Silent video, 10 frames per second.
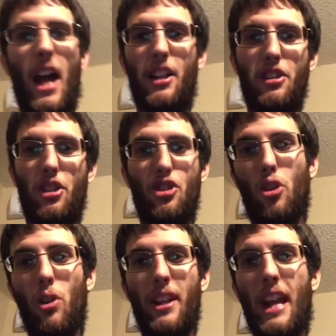I could just
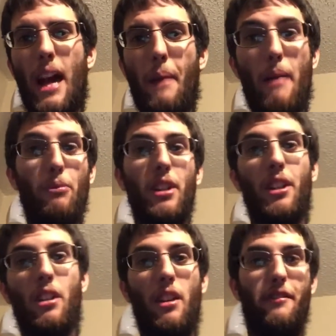control it. Now, I'm really
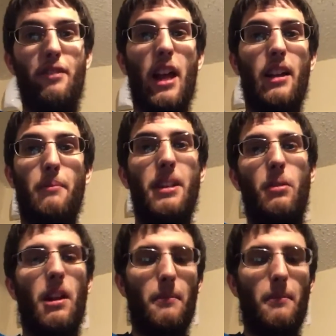good at flying them anyway.